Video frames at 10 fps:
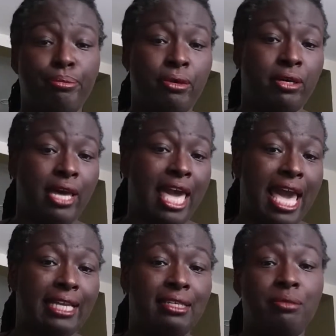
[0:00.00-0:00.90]

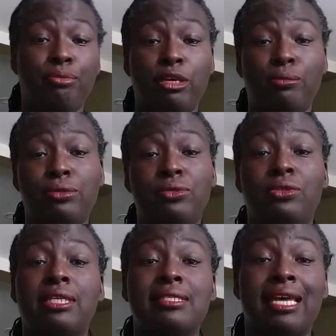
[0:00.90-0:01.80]
acne, pimples, or
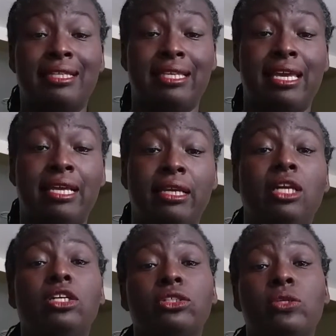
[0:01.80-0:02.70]
things like that,
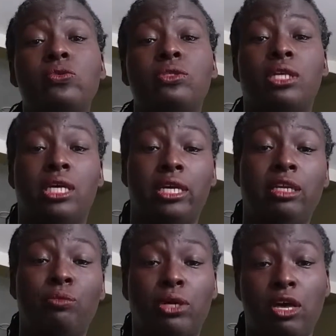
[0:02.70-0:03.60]
using the
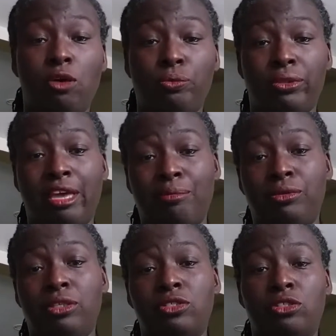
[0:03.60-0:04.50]
honey will help with that,
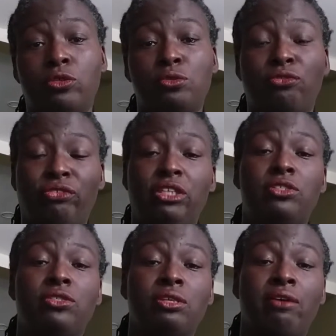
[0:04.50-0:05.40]
because those
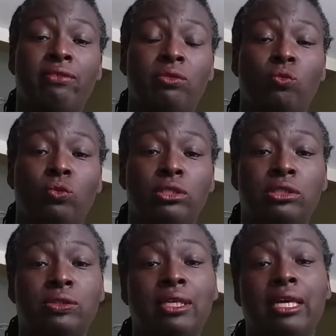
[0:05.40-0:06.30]
features of it
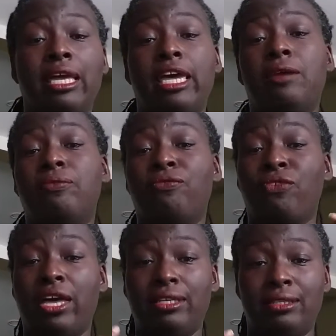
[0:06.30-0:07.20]
will help
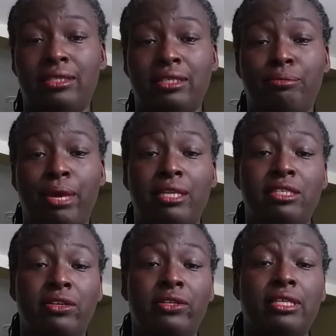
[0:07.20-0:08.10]
fight the
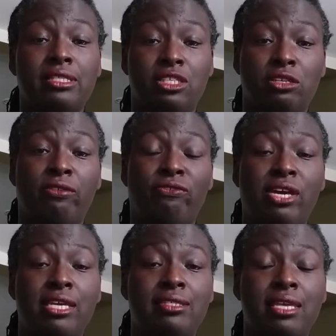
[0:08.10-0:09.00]
bacteria that's in your
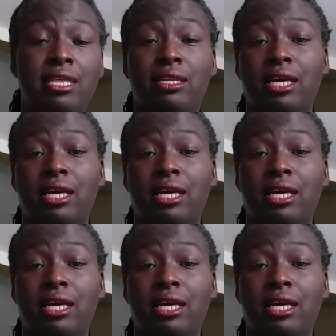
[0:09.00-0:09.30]
face, and the